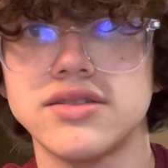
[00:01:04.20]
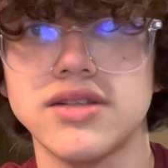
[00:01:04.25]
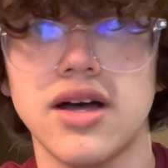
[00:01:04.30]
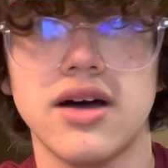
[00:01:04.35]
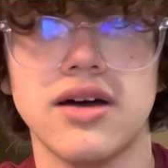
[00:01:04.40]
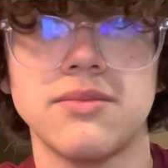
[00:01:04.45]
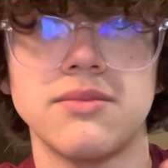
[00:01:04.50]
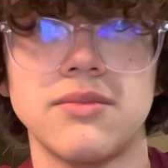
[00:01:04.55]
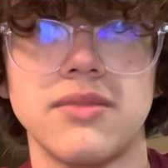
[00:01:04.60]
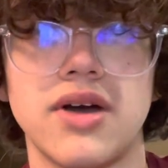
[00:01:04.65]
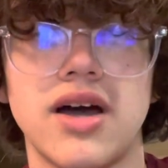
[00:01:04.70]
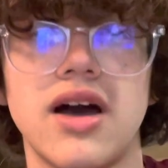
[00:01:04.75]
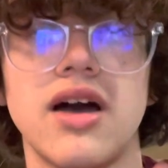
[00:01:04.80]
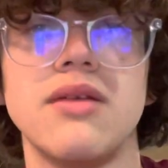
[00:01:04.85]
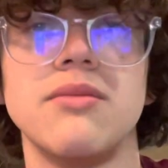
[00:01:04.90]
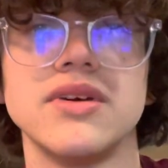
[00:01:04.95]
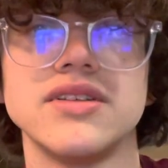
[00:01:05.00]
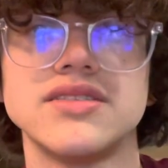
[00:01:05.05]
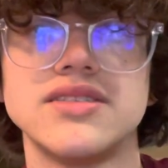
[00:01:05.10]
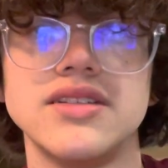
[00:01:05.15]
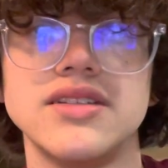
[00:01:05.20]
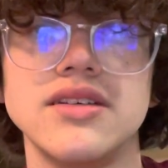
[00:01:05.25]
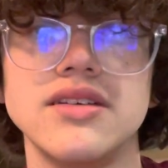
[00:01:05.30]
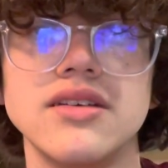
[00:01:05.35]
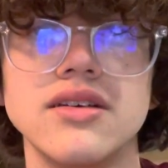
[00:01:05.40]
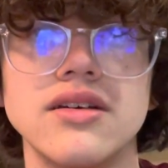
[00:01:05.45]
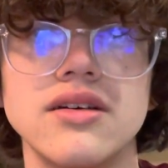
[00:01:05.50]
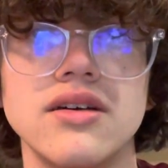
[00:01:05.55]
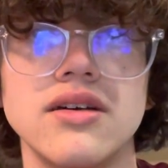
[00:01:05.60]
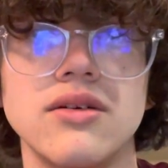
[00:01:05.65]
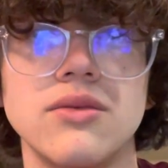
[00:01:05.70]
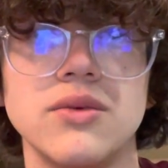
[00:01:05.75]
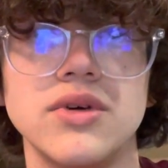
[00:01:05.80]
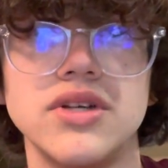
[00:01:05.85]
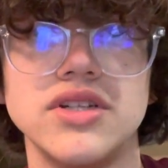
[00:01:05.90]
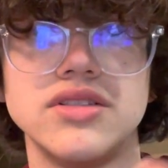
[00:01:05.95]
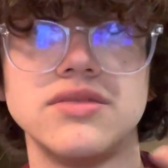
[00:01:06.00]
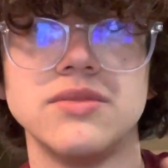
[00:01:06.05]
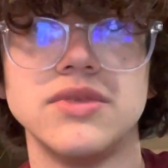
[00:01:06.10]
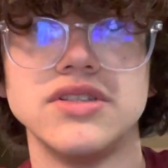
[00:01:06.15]
Al-Masih,
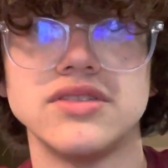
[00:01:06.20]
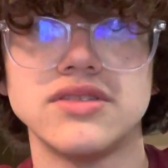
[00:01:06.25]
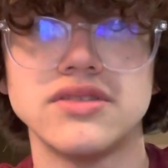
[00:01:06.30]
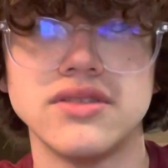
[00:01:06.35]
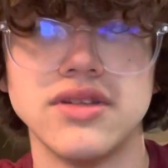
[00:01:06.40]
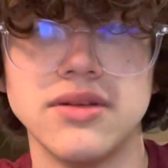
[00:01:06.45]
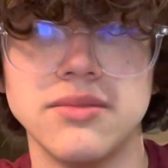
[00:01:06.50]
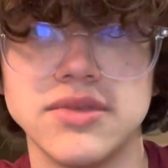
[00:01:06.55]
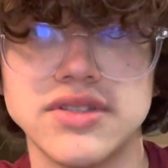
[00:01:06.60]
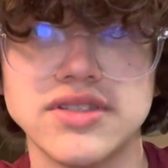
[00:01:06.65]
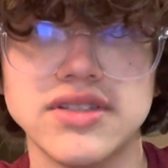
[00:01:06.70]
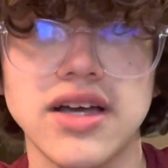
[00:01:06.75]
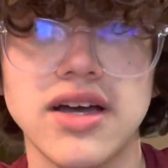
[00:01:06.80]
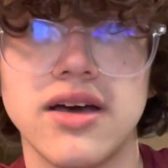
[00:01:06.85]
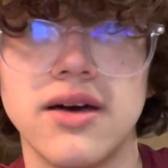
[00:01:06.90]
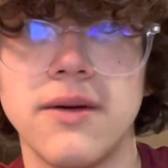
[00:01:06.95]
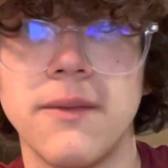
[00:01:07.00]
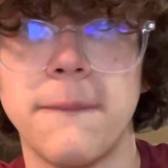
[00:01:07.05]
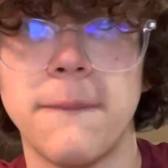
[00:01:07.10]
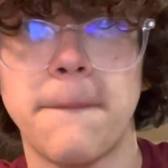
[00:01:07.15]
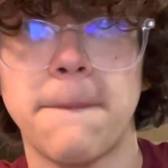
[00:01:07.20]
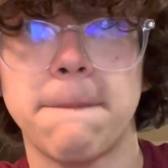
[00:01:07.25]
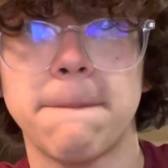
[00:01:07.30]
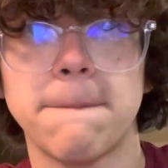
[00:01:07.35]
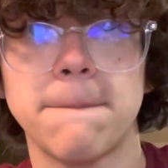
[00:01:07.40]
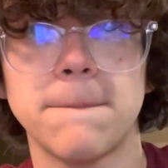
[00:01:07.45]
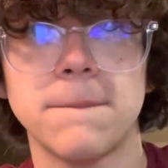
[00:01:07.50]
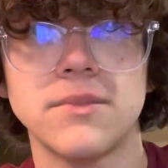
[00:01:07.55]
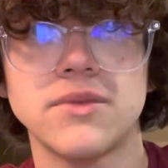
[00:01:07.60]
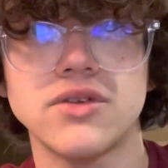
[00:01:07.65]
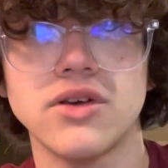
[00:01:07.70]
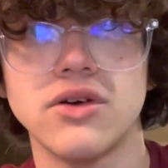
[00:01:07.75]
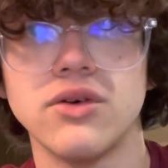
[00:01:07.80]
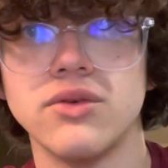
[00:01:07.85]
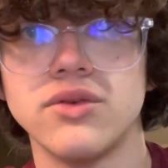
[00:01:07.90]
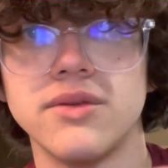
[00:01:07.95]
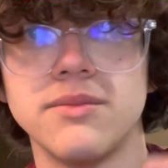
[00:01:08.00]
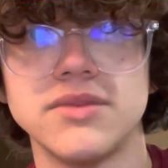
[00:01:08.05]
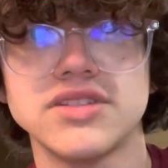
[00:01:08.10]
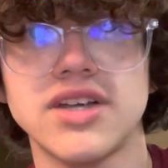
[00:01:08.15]
which means the Messiah.
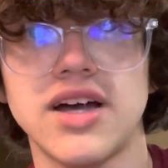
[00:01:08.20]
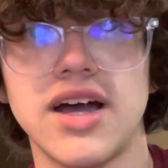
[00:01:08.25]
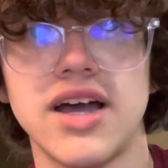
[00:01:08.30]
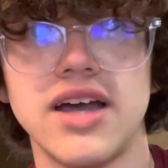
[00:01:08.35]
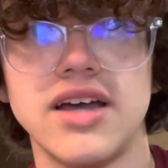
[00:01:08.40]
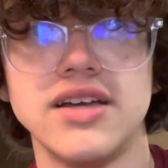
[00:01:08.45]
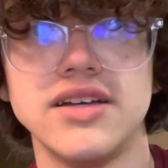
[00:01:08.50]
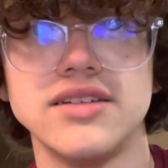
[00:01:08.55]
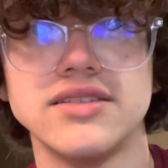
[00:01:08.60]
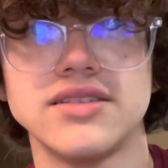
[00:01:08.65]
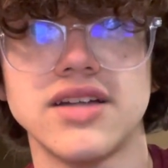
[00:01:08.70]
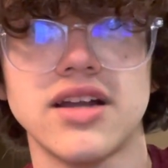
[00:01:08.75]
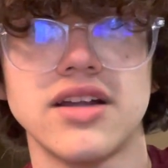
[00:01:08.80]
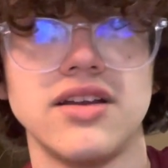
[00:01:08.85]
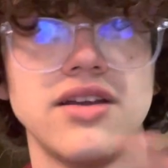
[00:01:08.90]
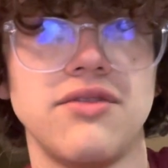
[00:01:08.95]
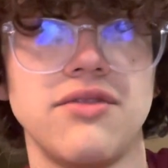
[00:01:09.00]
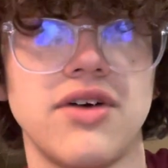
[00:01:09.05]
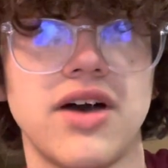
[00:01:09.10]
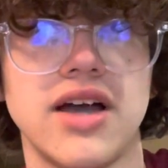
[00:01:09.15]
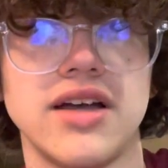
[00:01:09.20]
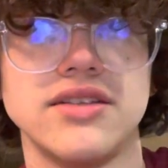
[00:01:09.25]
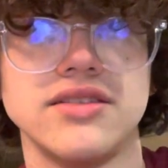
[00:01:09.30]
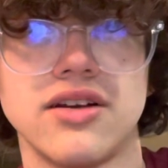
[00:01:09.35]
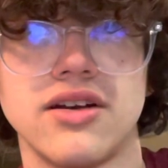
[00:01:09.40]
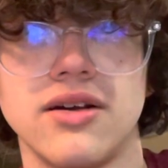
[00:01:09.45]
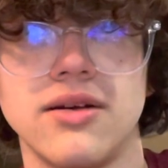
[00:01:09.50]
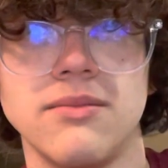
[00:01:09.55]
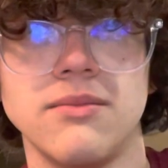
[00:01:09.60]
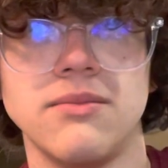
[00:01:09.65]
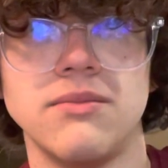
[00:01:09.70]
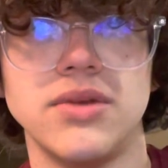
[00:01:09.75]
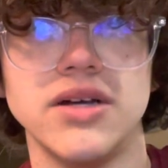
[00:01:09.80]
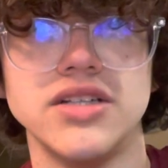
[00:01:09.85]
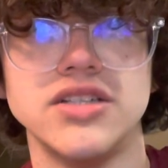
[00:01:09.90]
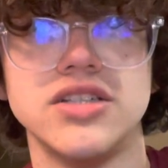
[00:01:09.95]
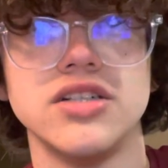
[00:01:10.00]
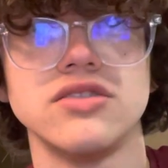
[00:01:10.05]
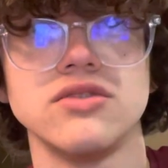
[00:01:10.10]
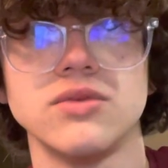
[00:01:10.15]
So the Messiah is not a divine term,
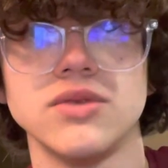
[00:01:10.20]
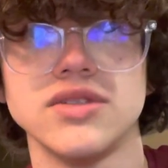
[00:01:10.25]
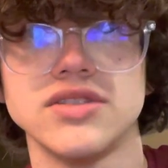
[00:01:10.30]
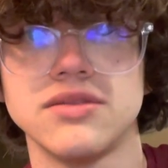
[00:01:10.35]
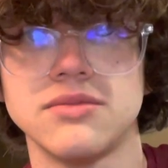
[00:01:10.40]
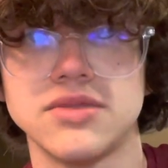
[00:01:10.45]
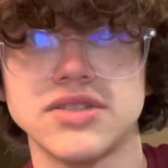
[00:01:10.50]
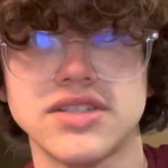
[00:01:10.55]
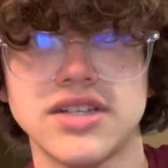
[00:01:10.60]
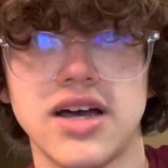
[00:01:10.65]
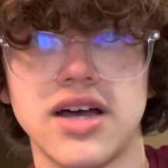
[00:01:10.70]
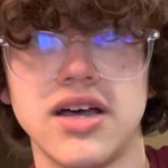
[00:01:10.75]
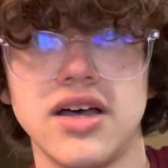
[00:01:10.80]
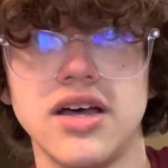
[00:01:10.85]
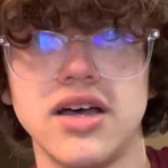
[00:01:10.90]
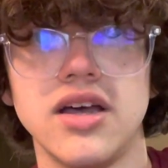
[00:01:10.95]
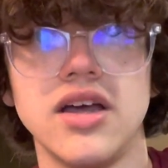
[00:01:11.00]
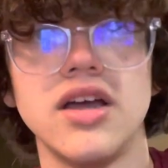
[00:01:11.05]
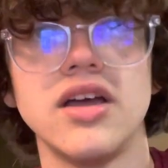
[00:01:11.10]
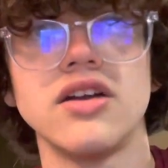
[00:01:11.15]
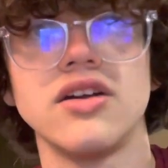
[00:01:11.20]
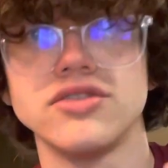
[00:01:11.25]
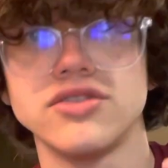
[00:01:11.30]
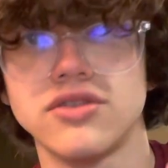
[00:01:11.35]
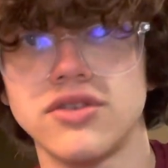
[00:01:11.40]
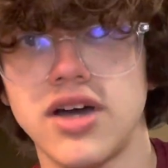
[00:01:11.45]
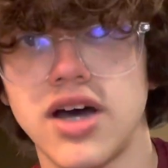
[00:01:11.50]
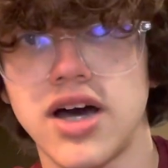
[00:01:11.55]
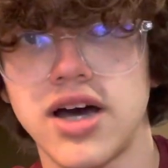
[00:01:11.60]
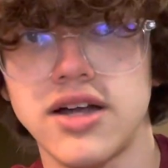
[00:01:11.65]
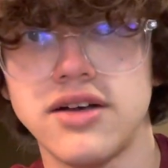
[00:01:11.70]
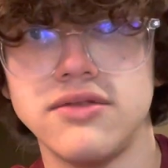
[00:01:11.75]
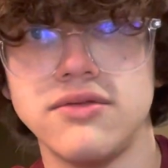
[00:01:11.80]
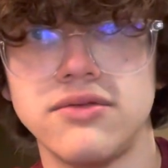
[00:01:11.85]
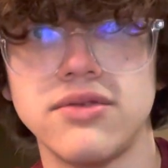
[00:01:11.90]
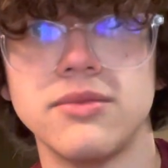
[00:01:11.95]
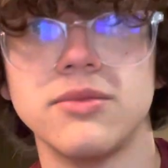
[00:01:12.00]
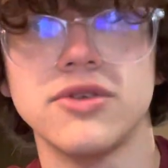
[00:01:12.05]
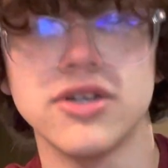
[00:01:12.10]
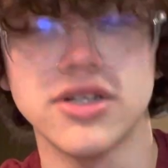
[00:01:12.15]
but Jesus was the Messiah, and also God
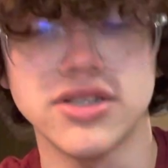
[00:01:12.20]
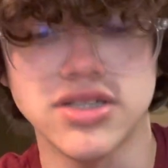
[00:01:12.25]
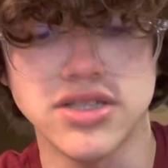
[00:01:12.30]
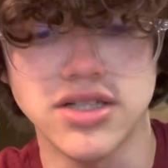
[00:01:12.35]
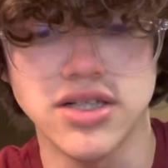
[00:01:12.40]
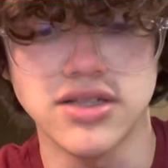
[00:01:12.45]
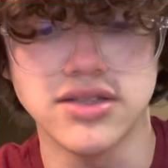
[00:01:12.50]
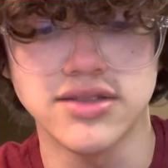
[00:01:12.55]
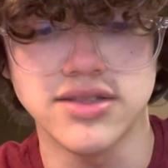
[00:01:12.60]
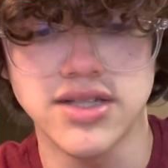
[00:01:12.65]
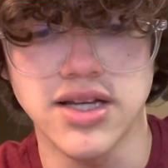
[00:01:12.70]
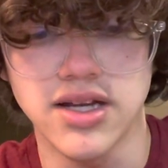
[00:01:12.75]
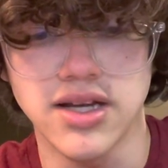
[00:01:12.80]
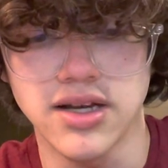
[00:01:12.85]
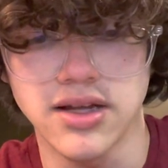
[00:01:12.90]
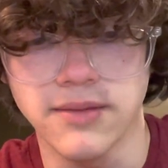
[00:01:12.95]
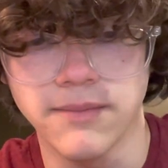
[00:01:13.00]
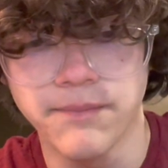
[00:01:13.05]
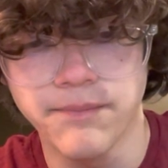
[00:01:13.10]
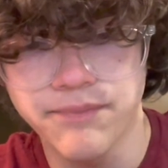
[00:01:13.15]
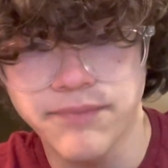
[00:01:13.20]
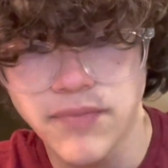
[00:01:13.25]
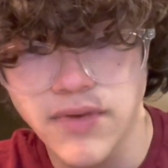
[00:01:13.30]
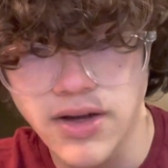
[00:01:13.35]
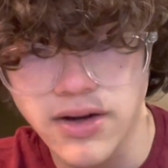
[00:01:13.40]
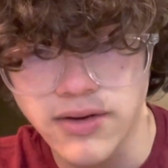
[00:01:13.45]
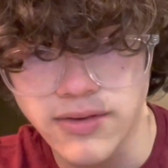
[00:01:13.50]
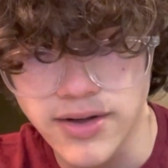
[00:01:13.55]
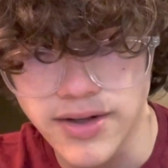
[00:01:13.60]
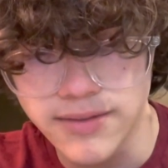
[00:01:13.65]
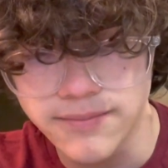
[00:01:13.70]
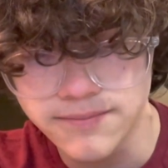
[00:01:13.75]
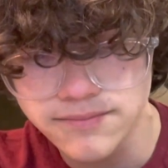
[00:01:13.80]
from Christian understanding. All right.